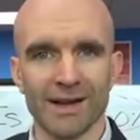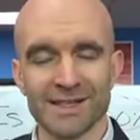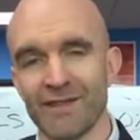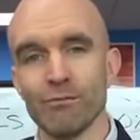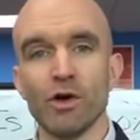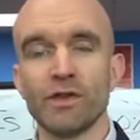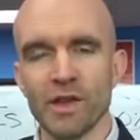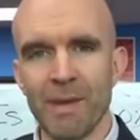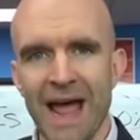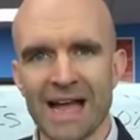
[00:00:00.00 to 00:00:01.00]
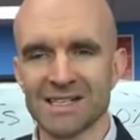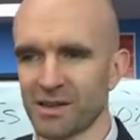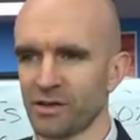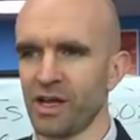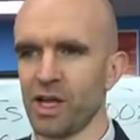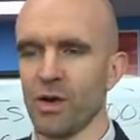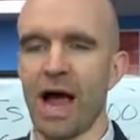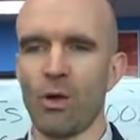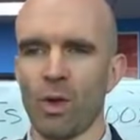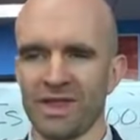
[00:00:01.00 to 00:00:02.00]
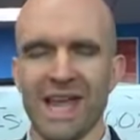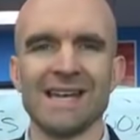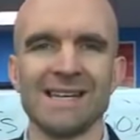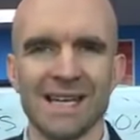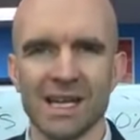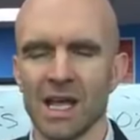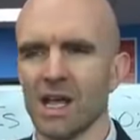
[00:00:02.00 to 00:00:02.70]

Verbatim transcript: Because they've moved in the past, they'll tell you how what they did,